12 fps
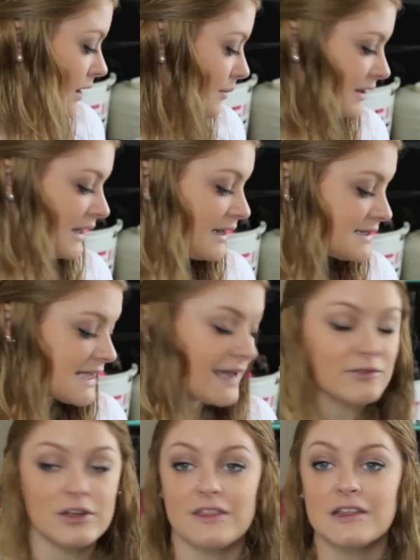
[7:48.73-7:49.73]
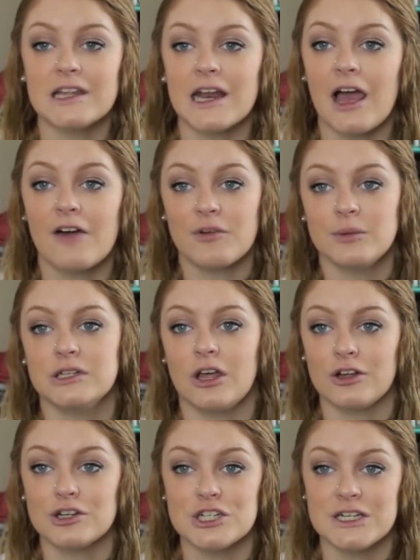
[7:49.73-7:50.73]
But that is everything that I got from the
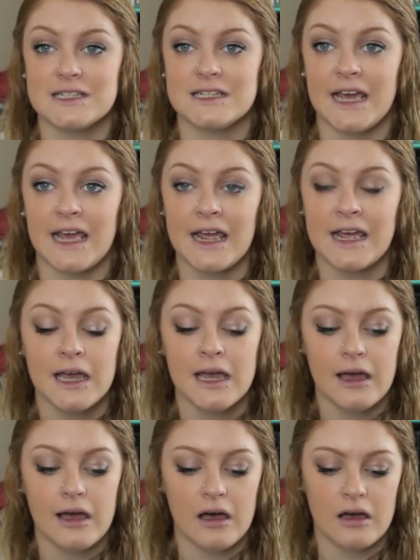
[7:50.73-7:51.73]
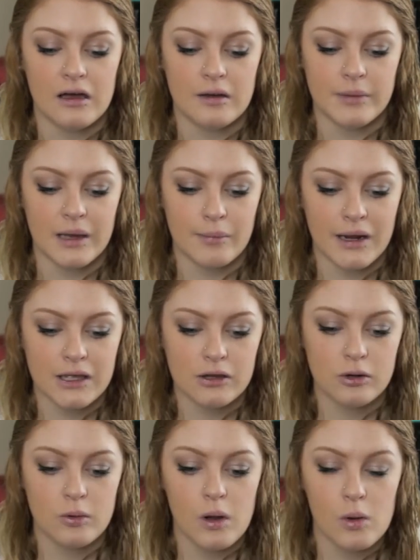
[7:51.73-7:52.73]
Dollar Tree today. Um, I might
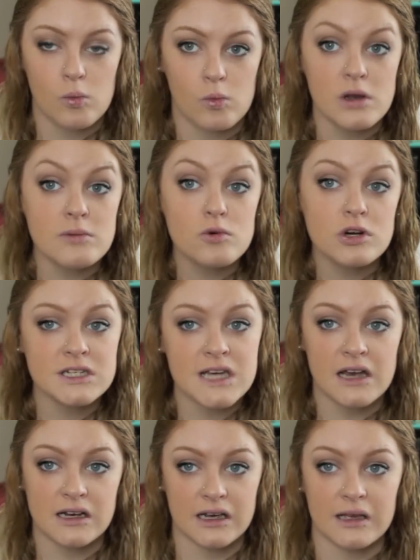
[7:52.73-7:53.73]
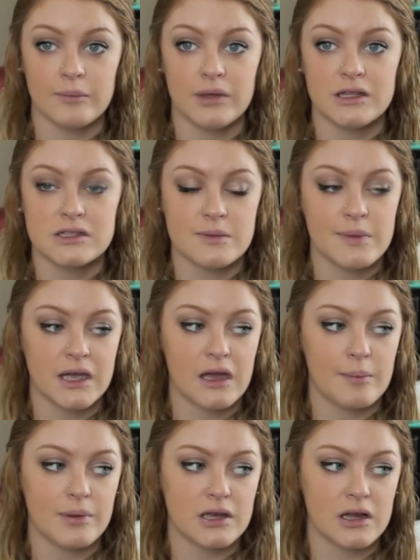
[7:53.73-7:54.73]
go one more time to pick
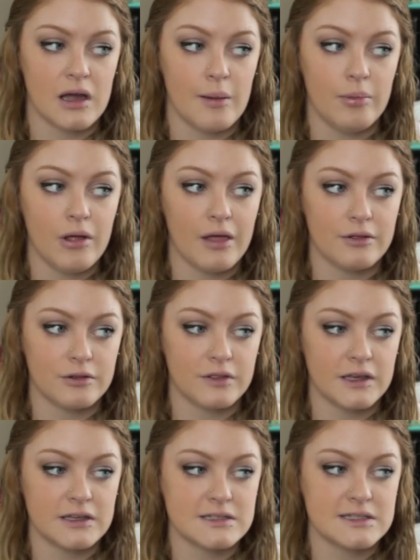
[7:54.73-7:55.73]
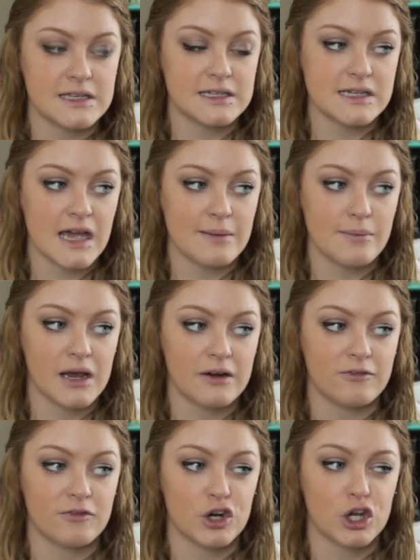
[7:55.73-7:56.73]
up a couple other things that I might
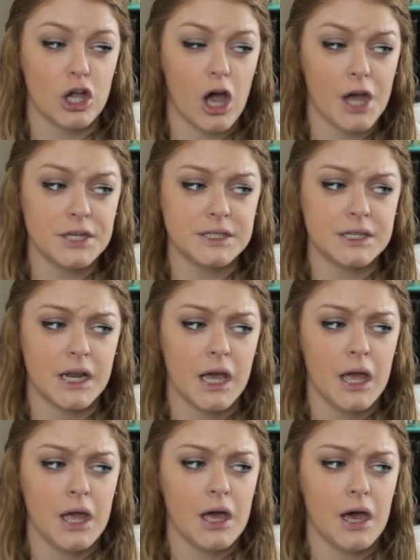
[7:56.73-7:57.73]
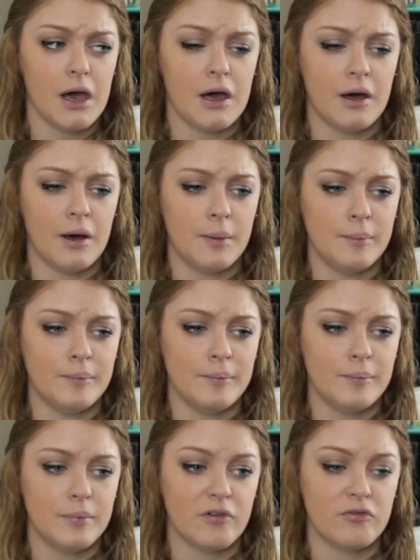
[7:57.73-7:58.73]
have forgotten um,
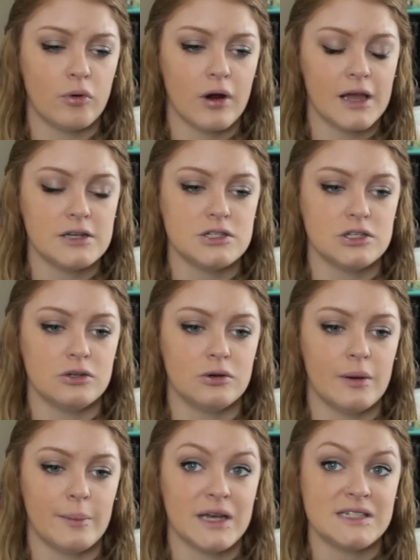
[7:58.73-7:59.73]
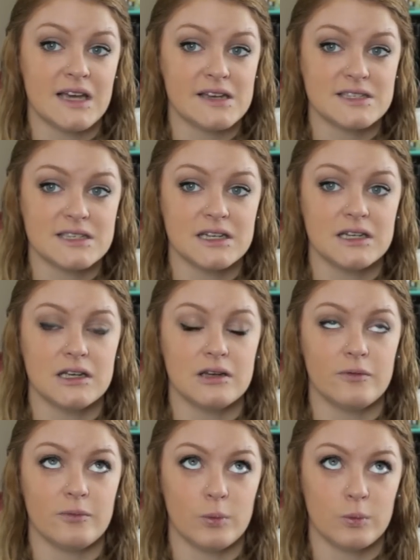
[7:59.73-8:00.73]
before I do my desk
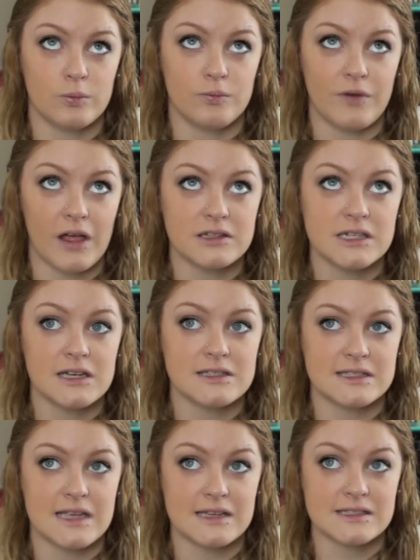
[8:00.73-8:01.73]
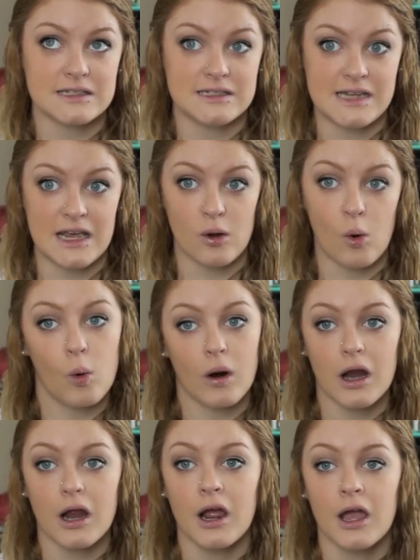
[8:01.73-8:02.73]
Valentine's desk
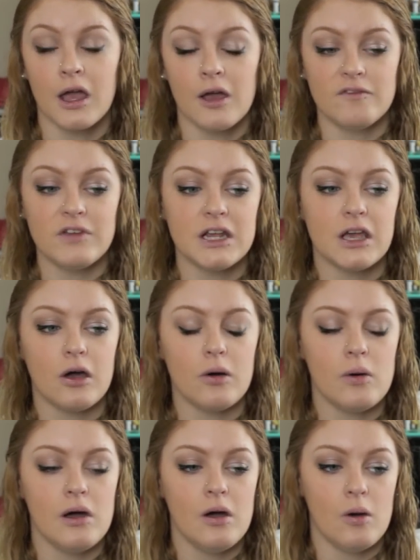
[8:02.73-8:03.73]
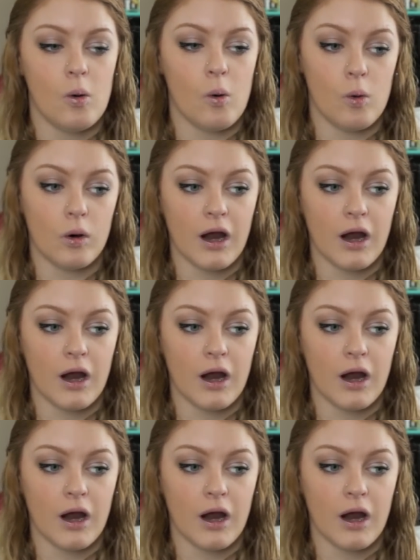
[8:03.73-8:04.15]
decor video or